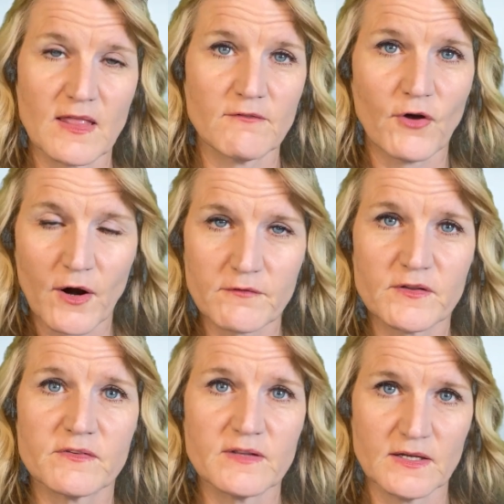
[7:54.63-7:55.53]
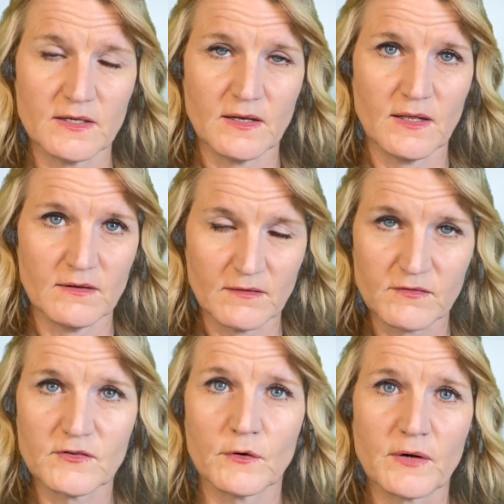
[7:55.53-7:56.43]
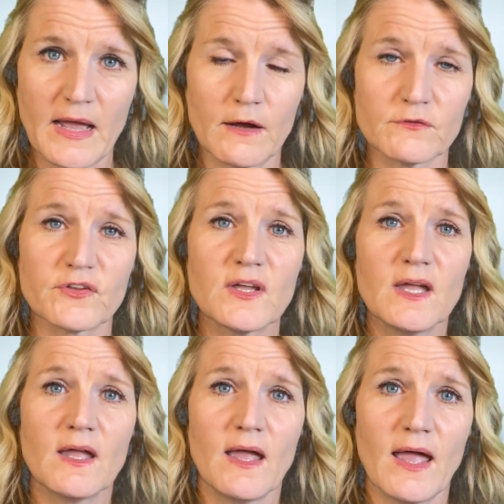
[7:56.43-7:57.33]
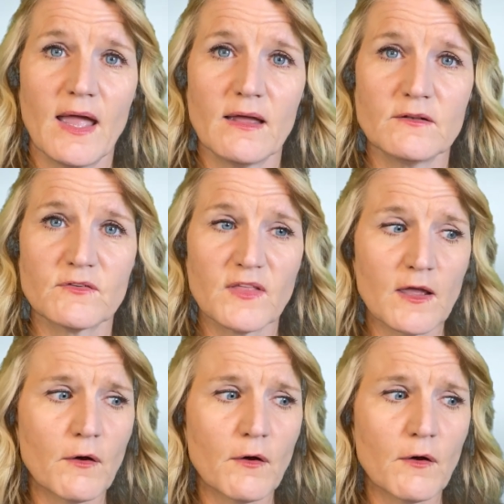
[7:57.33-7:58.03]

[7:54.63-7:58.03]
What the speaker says: they've harvested and distilled out. And they